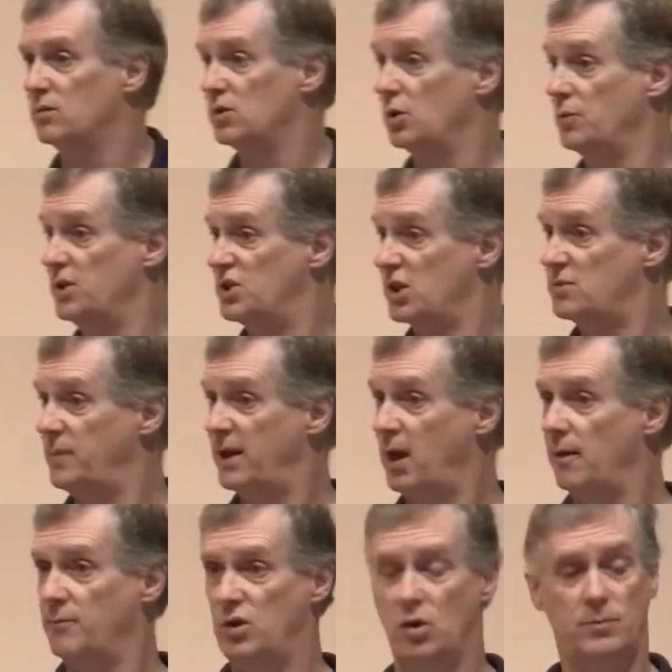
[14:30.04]
Do we just
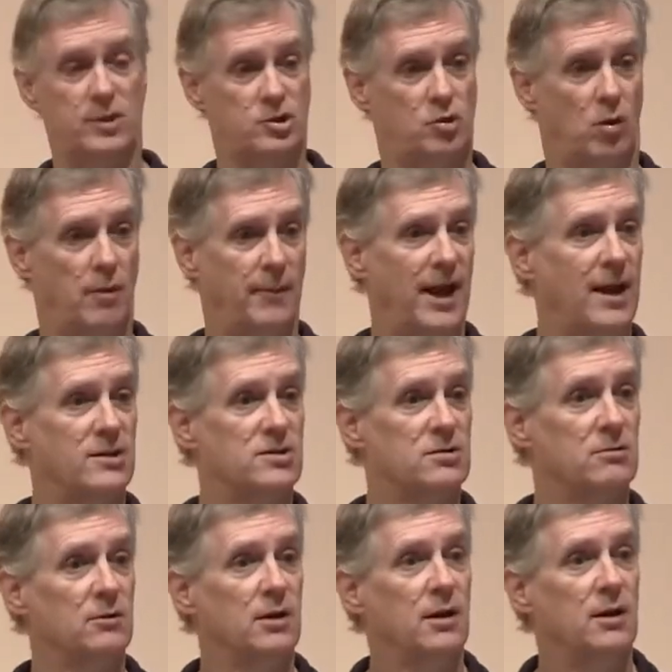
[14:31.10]
become human
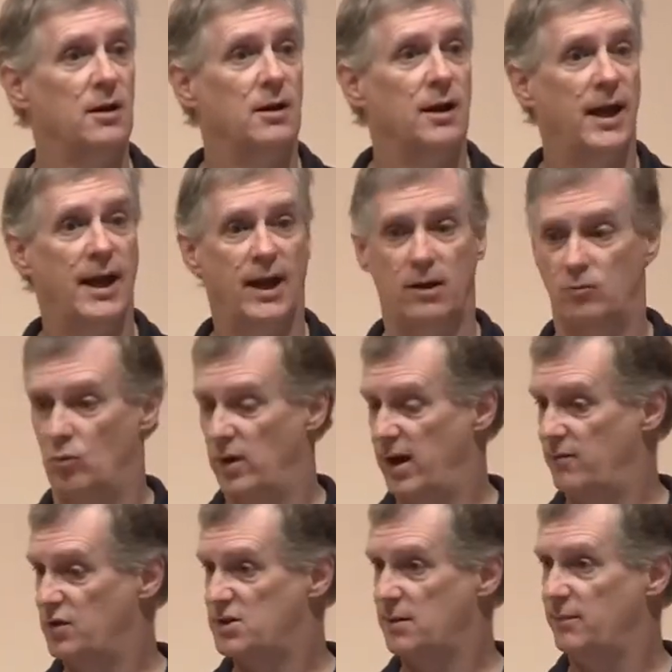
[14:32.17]
doormats and
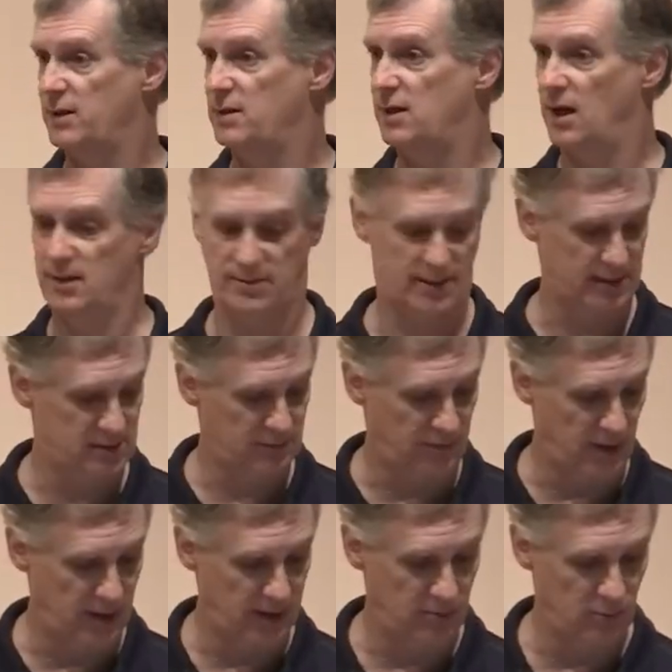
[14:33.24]
whatever somebody does, that's
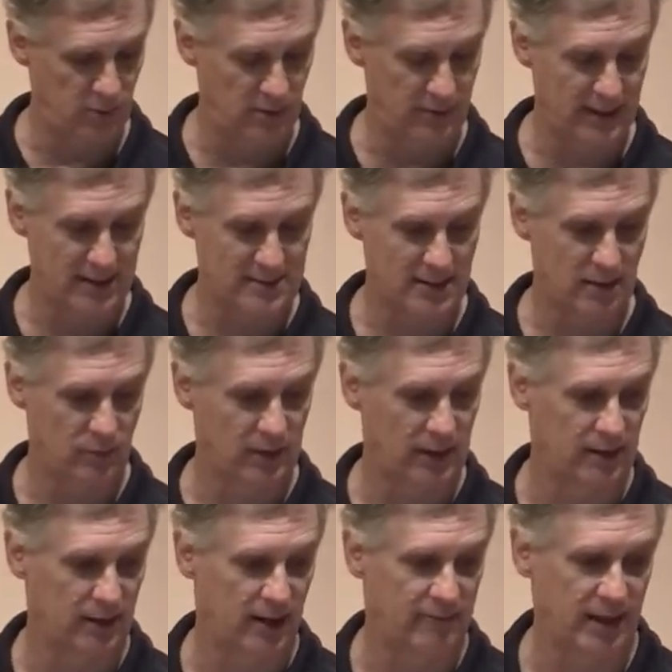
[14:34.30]
fine? Well, that's not
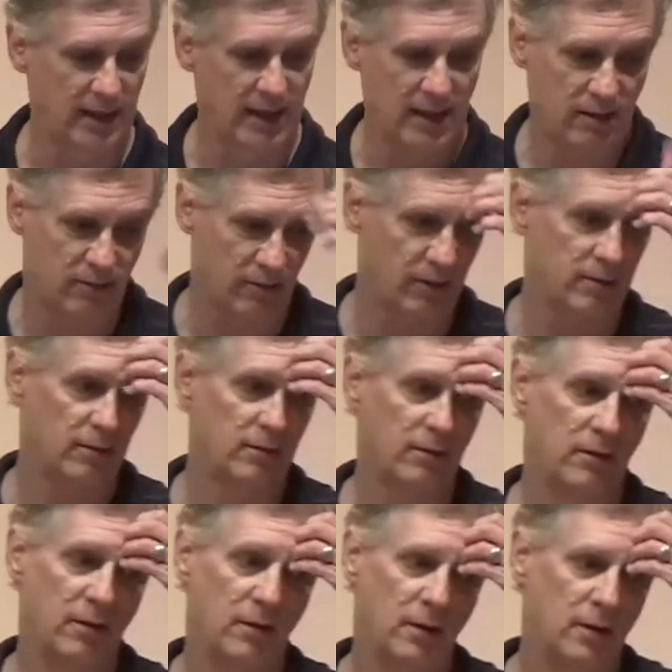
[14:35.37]
really loving either.
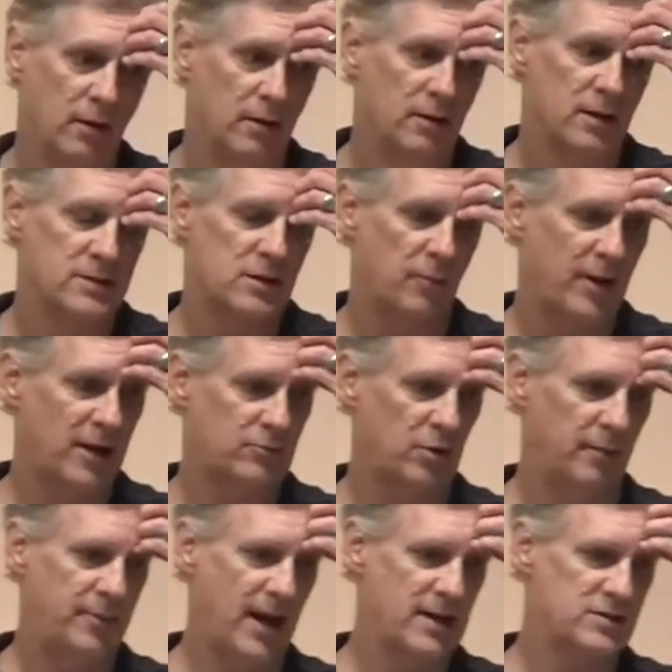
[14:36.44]
Let's go back to
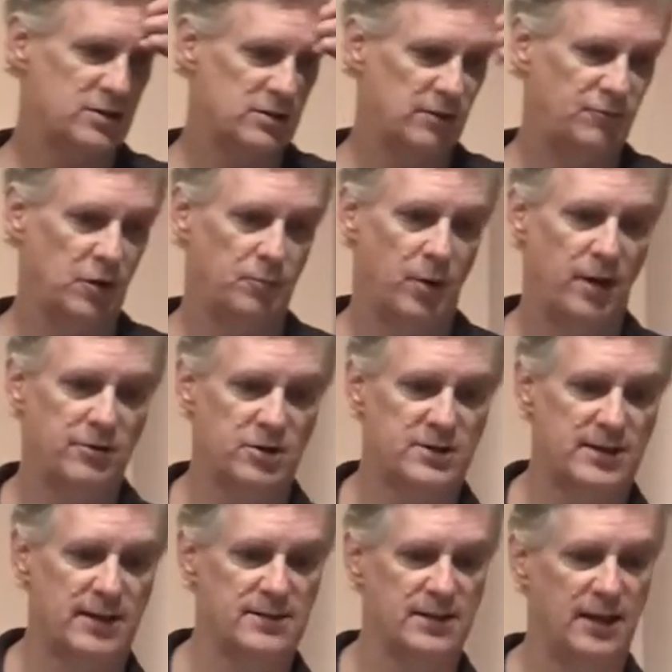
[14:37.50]
our passage. If your brother
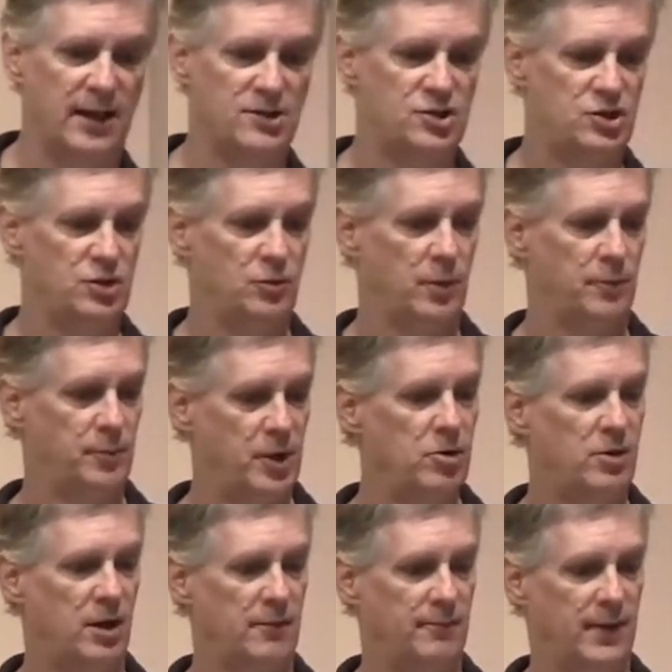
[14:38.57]
sins against you,
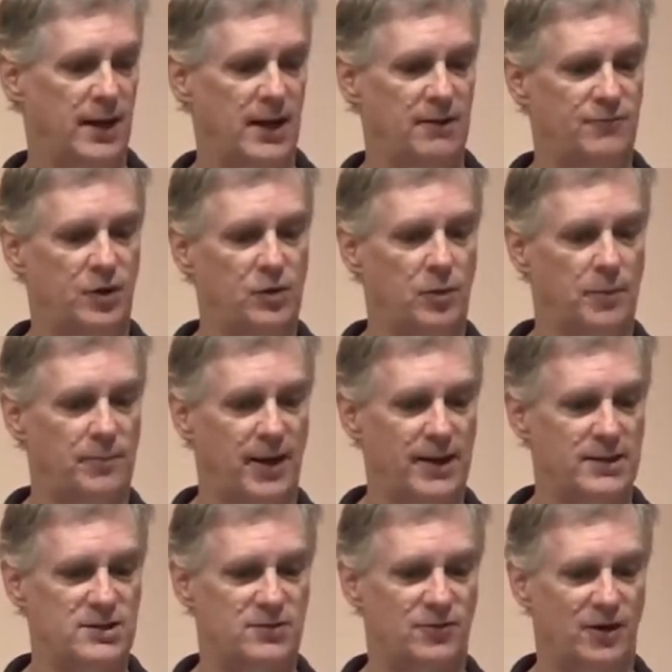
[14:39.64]
rebuke him. And if he
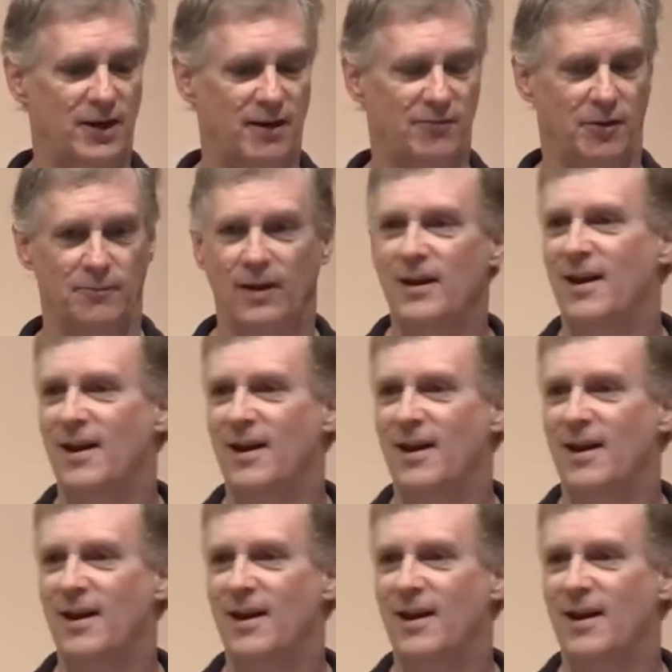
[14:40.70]
repents, forgive him.